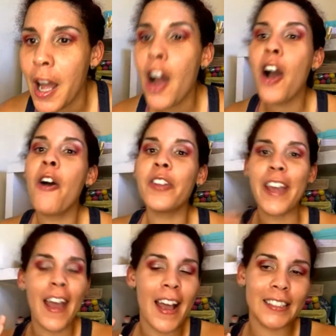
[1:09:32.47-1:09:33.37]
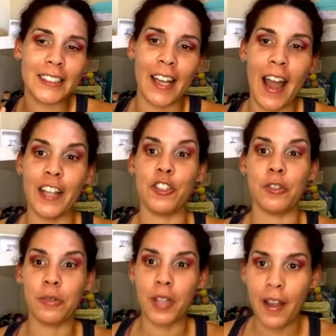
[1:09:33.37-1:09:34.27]
Oh, yes, I
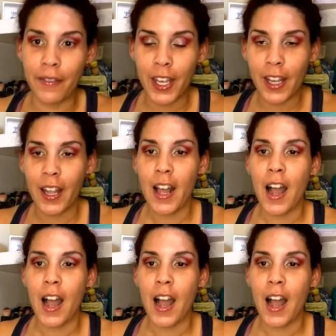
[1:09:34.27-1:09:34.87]
do love it.